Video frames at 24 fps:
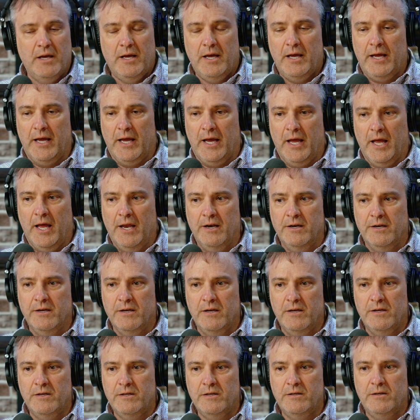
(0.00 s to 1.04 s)
And
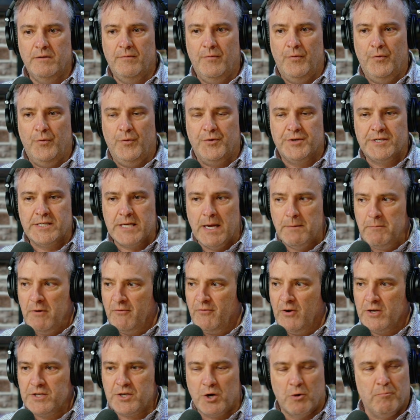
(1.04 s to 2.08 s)
some of
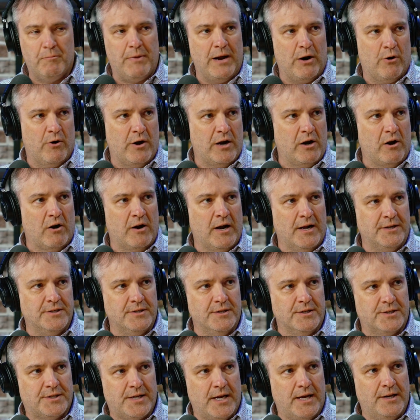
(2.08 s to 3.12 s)
us are burying our heads in
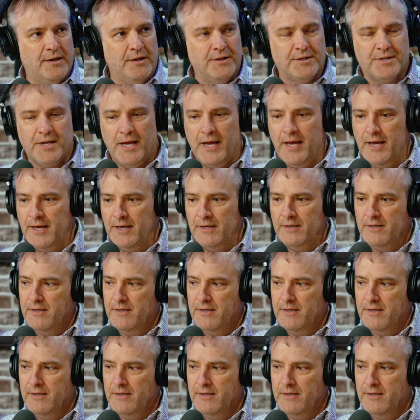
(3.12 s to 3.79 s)
the sand and saying,